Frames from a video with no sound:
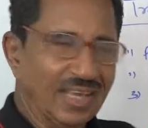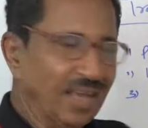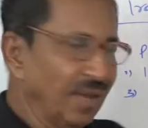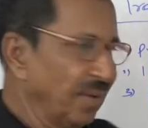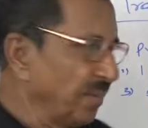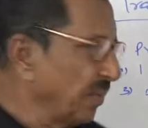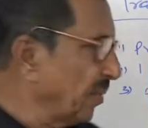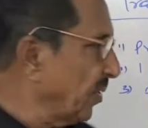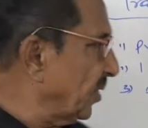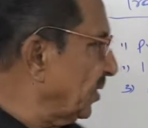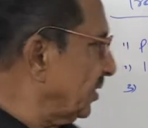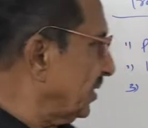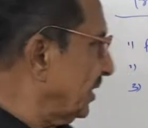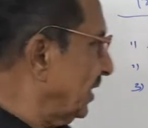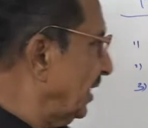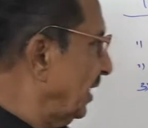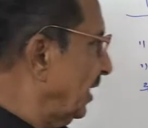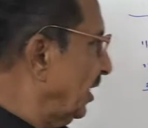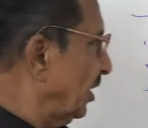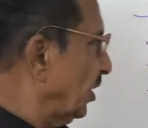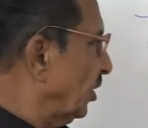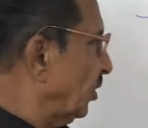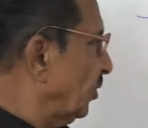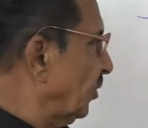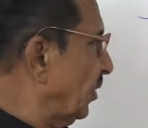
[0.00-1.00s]
Because
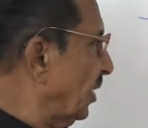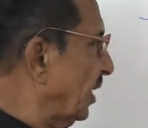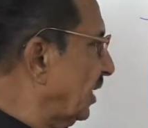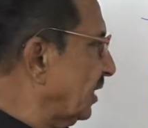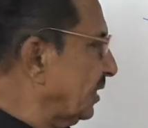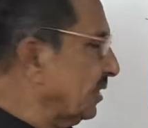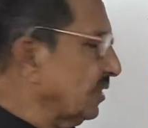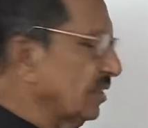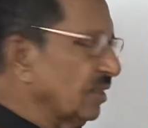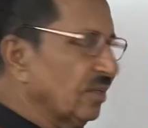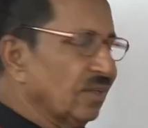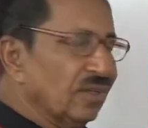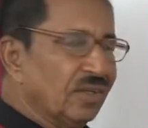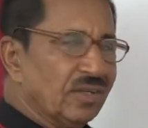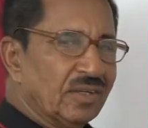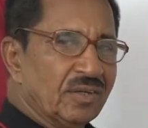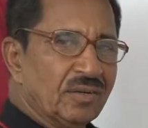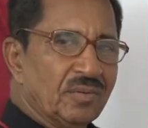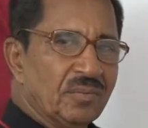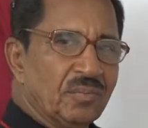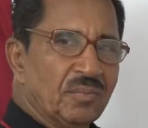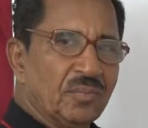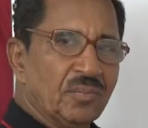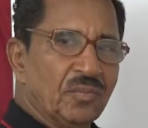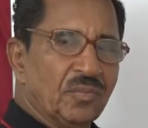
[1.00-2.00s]
your
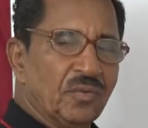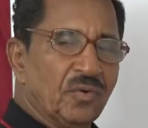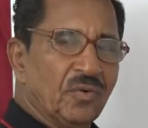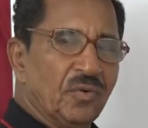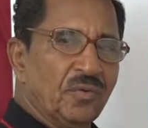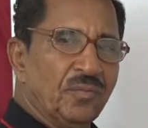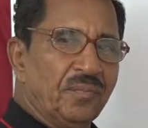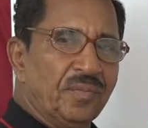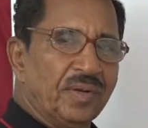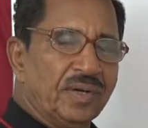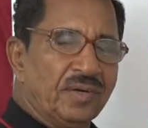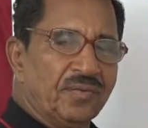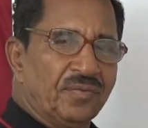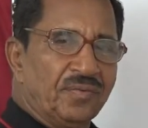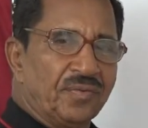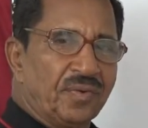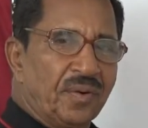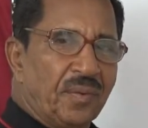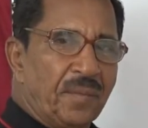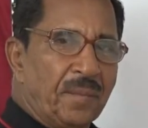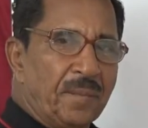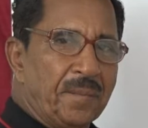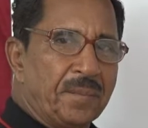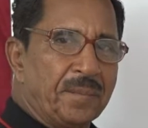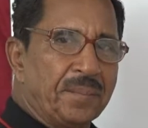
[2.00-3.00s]
movement
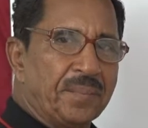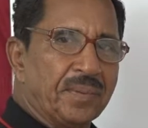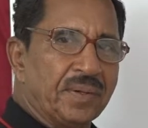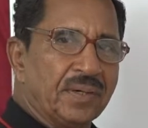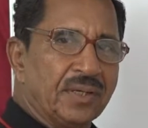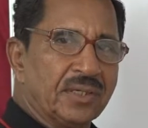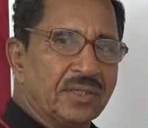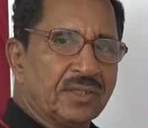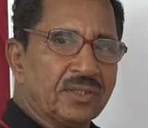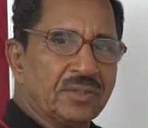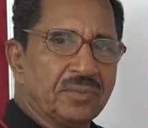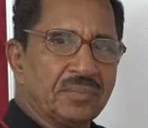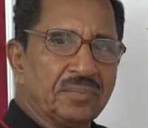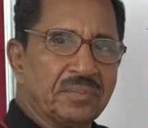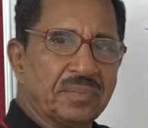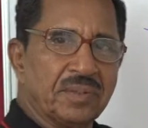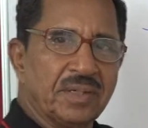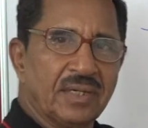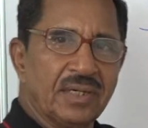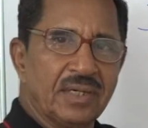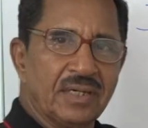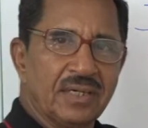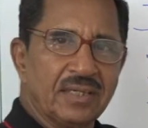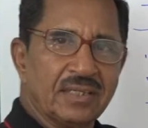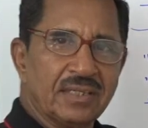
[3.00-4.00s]
from birth to
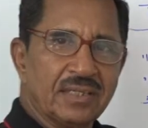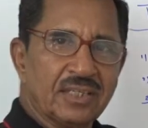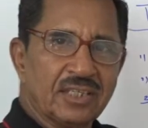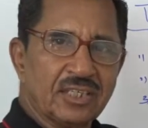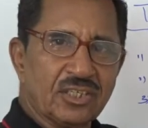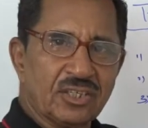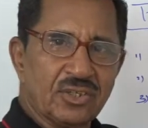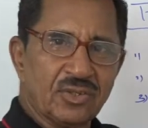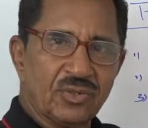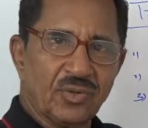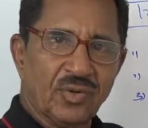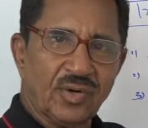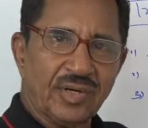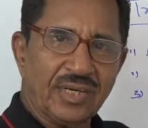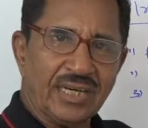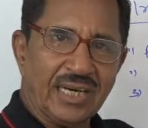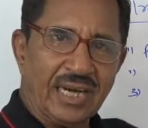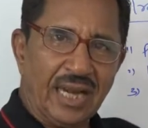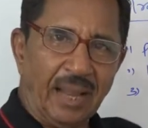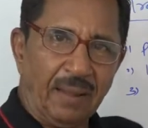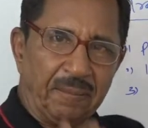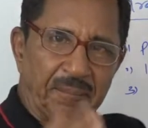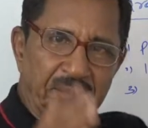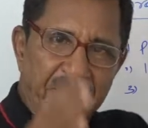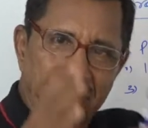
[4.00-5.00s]
birth is not an
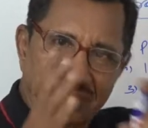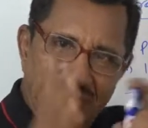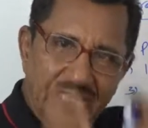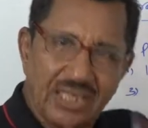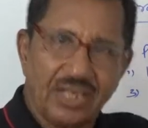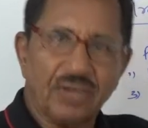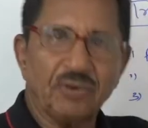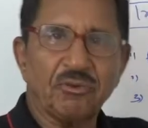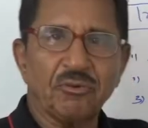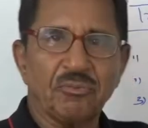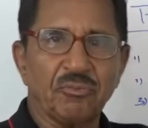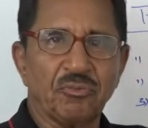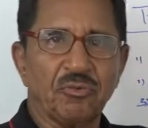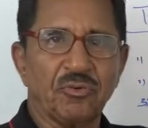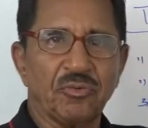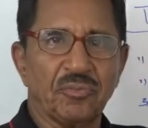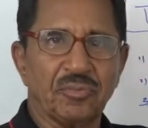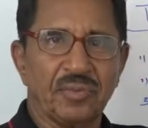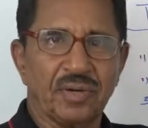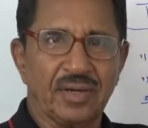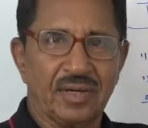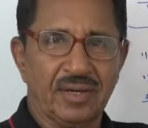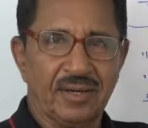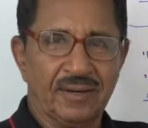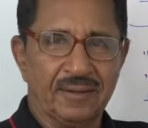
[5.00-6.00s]
absolute
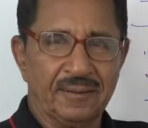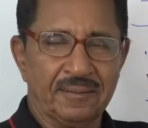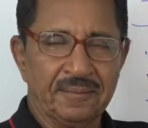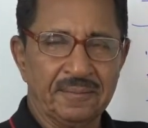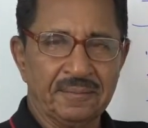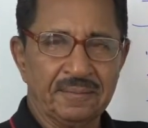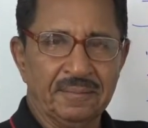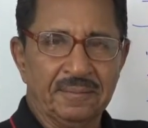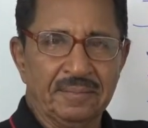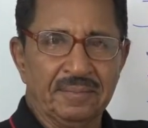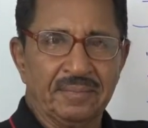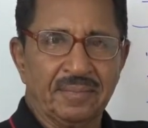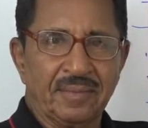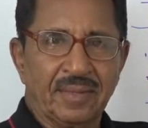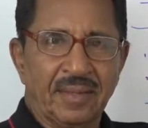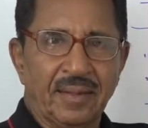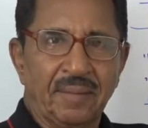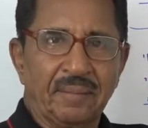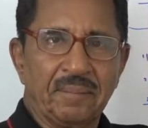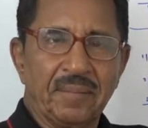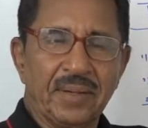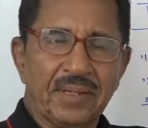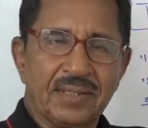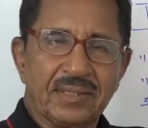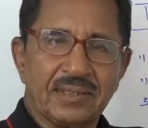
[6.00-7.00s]
movement,
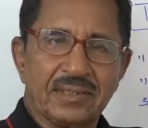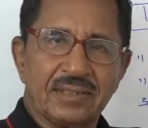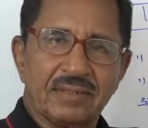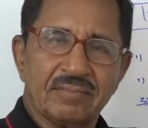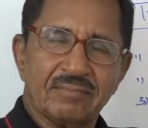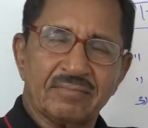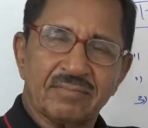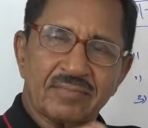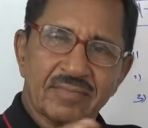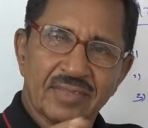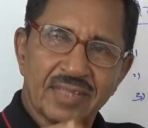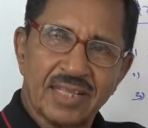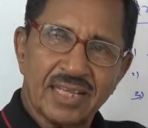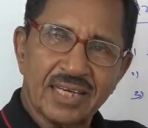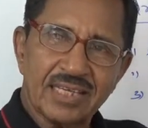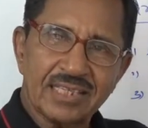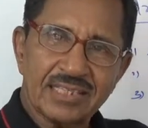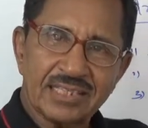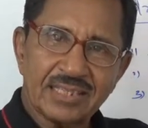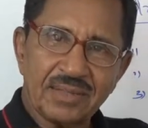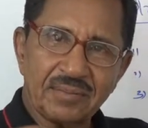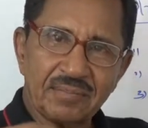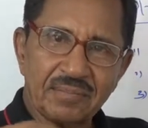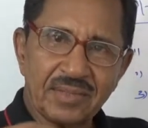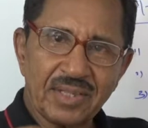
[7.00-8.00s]
but there is
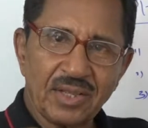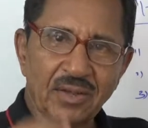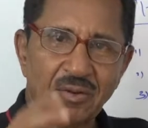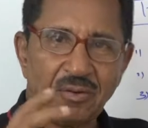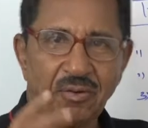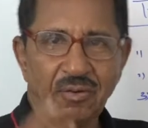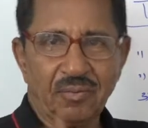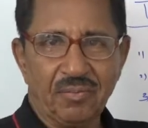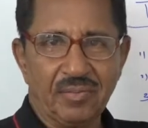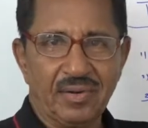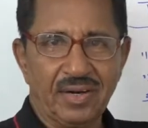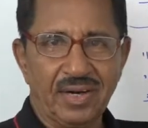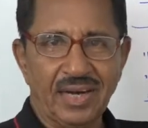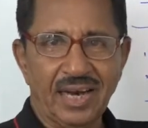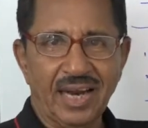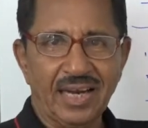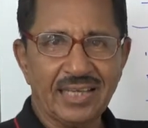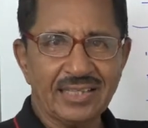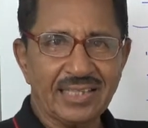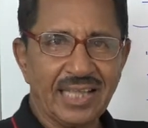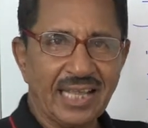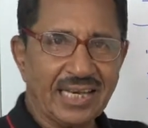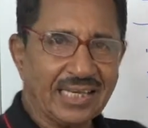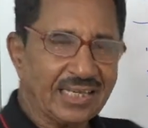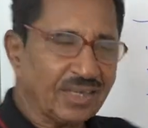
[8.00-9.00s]
something common, and
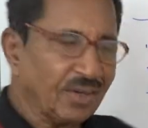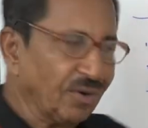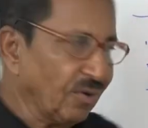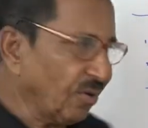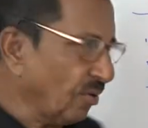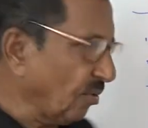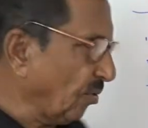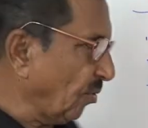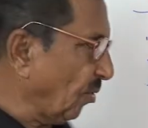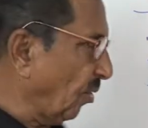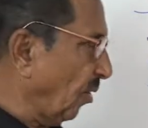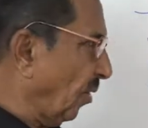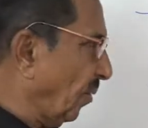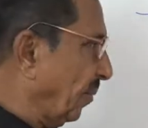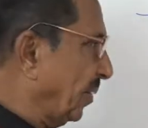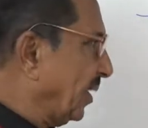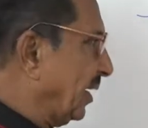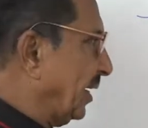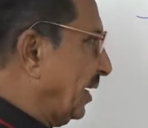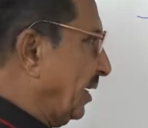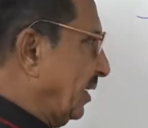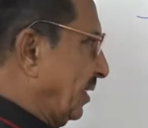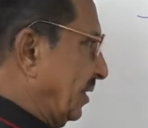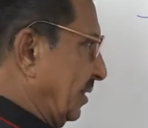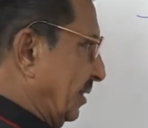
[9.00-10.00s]
that
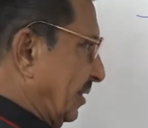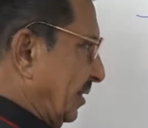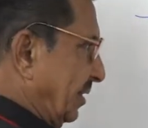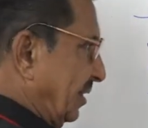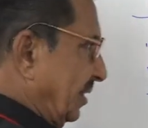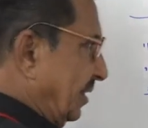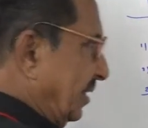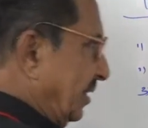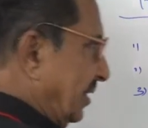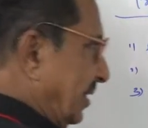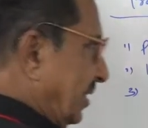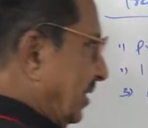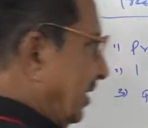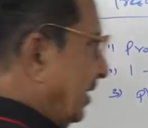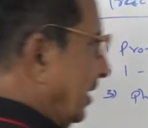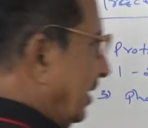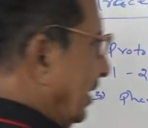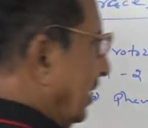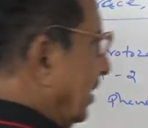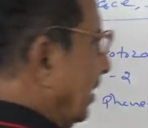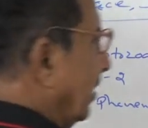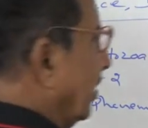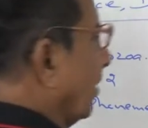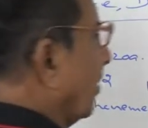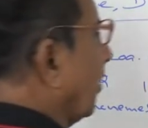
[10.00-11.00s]
common
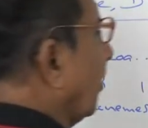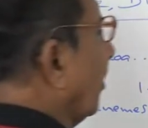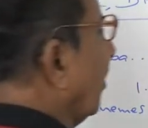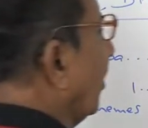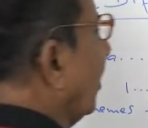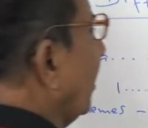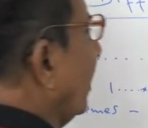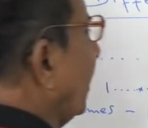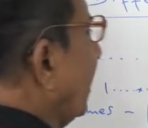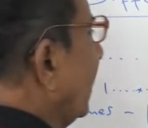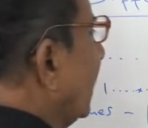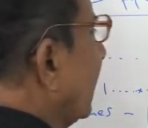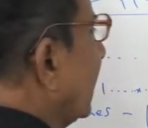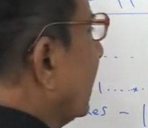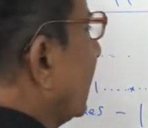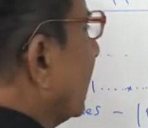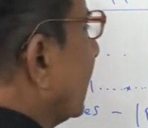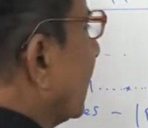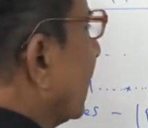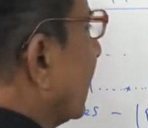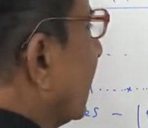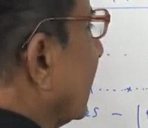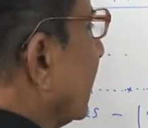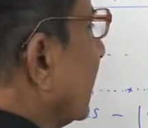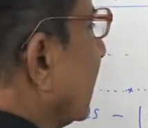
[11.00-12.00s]
we call
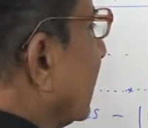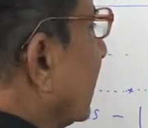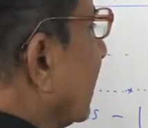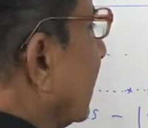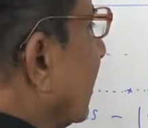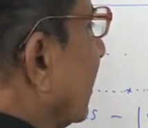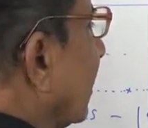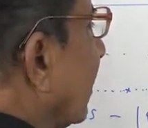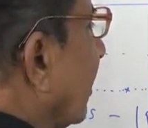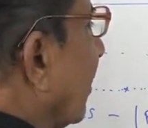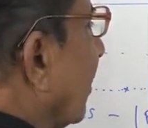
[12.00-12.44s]
trace.